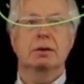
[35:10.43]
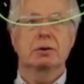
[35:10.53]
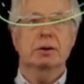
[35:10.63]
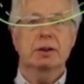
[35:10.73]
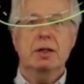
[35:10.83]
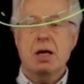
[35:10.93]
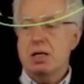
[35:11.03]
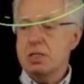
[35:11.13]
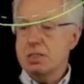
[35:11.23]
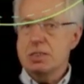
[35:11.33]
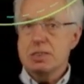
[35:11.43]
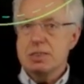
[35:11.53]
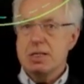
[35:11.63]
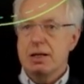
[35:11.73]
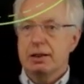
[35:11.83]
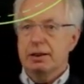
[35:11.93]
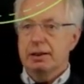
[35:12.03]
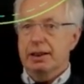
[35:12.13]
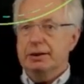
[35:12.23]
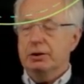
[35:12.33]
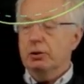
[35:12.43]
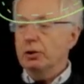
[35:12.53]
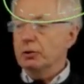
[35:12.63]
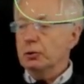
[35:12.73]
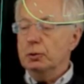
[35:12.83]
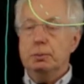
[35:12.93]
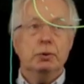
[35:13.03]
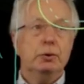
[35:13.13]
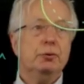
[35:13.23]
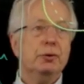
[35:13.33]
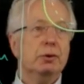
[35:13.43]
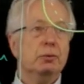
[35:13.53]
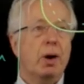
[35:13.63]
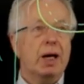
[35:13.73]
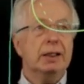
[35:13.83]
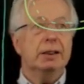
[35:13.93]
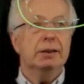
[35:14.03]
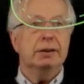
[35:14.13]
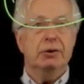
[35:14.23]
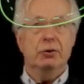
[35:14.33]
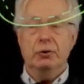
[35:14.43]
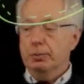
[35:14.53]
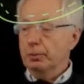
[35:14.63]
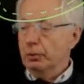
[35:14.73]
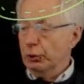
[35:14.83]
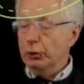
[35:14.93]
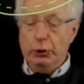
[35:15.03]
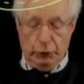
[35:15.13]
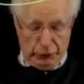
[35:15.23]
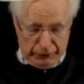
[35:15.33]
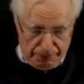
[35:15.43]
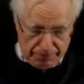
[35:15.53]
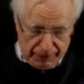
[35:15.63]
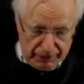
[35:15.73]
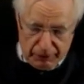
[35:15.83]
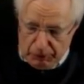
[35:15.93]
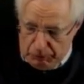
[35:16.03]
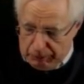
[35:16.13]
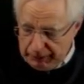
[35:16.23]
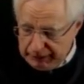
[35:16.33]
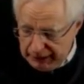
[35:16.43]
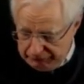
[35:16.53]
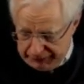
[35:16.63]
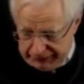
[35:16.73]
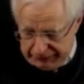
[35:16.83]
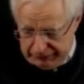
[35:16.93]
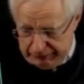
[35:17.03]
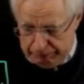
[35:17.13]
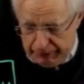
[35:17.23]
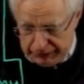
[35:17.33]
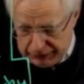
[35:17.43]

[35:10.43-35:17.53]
Okay. And in order to prove that yn is smooth, we will cover it by